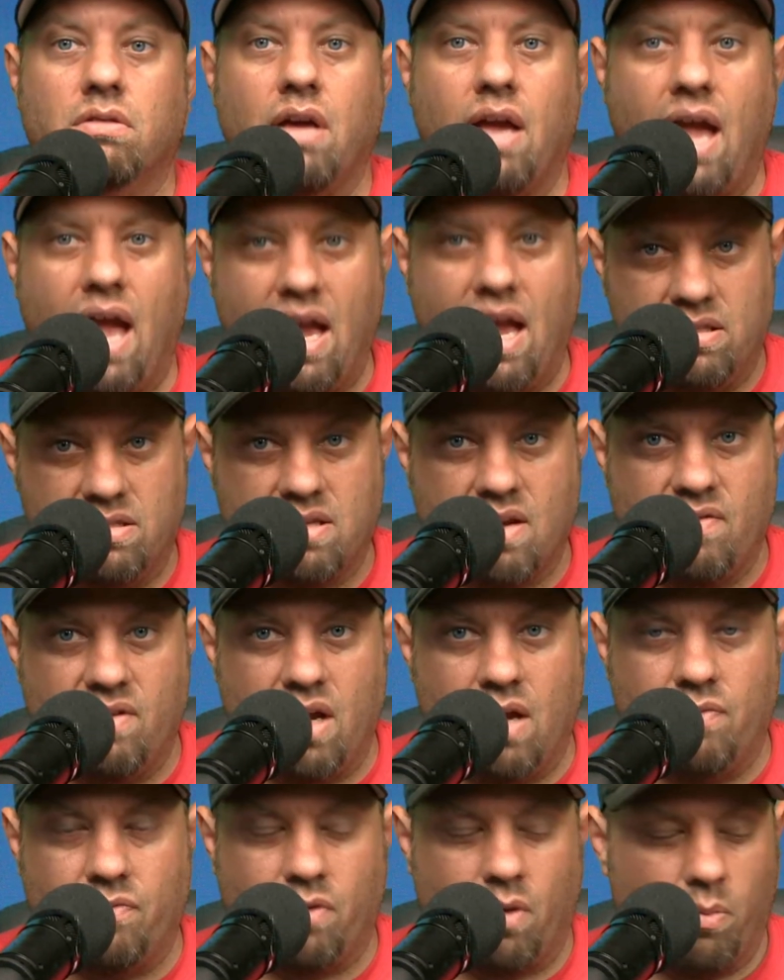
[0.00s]
eight
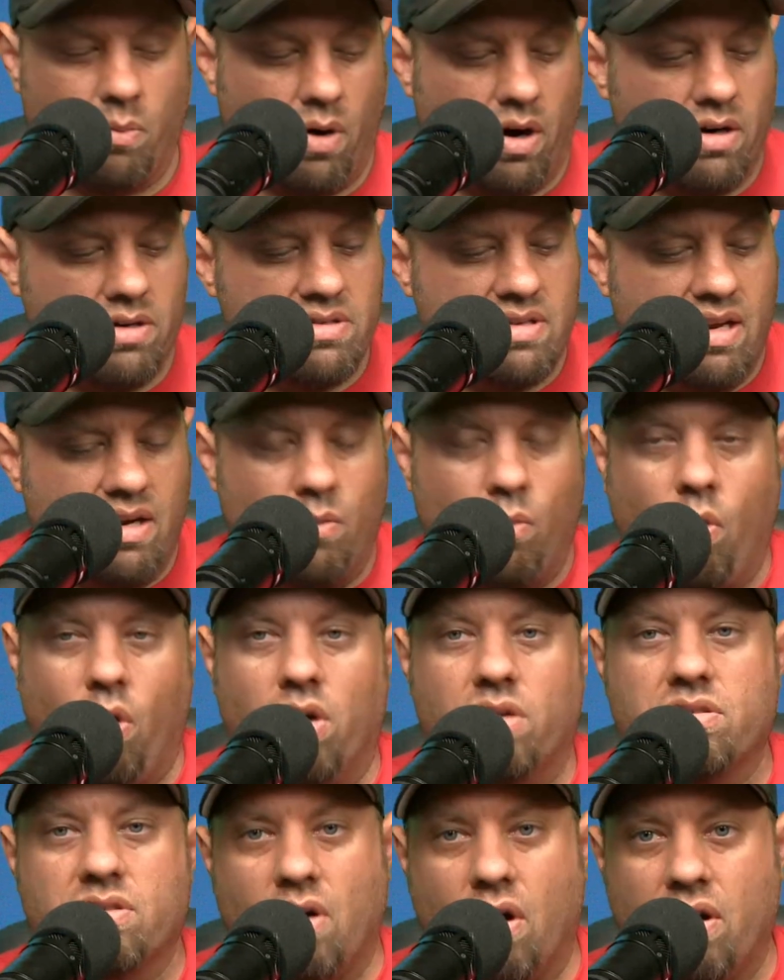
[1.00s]
seventy-eight firmware is that it
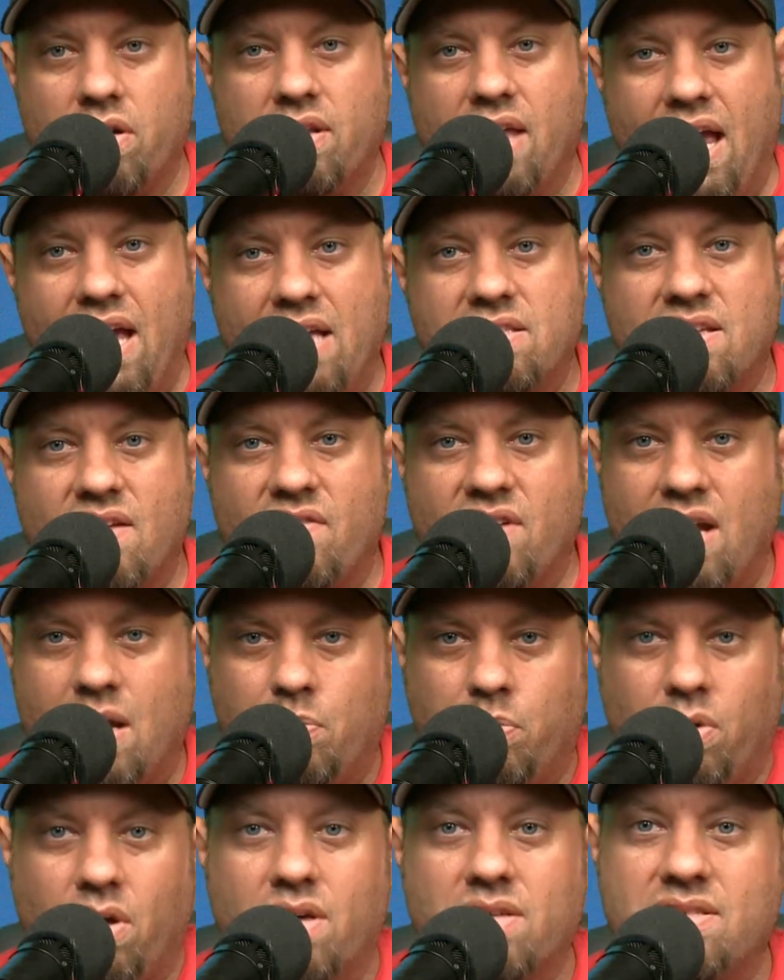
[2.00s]
works on the eight seventy-eight
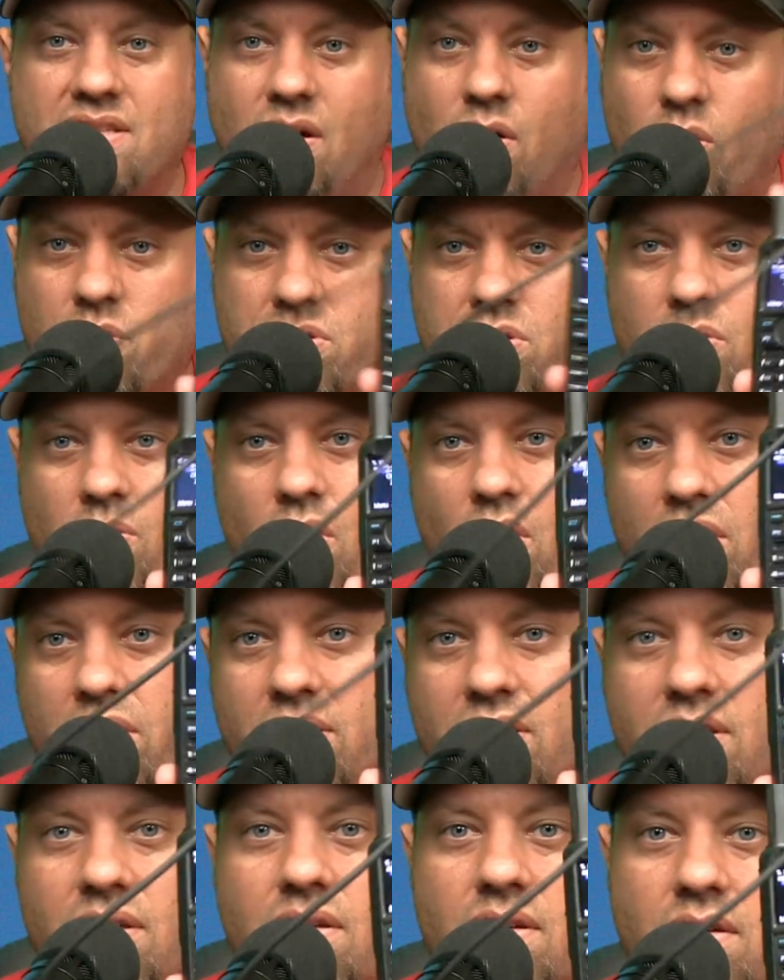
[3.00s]
Plus and also on
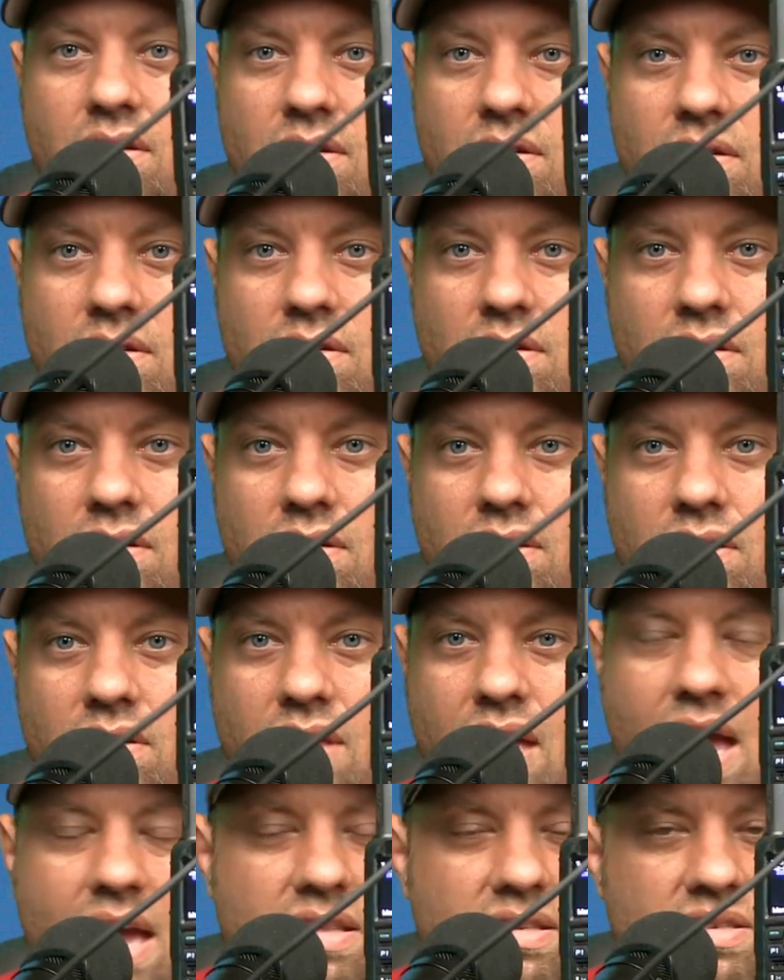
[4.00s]

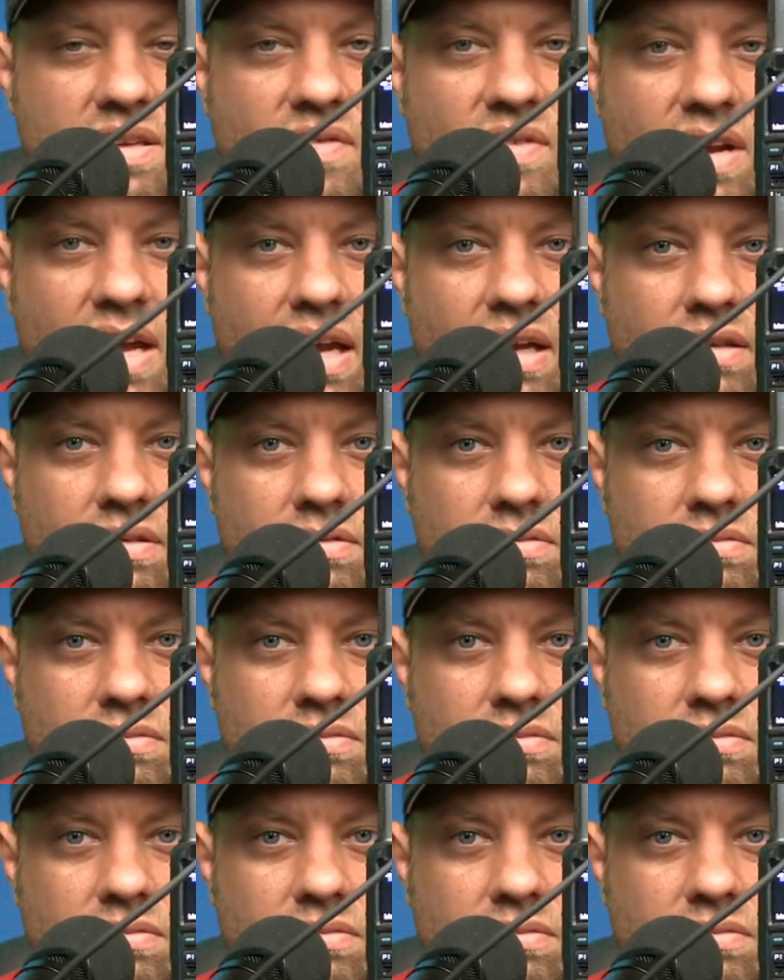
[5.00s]
the eight seventy-eight,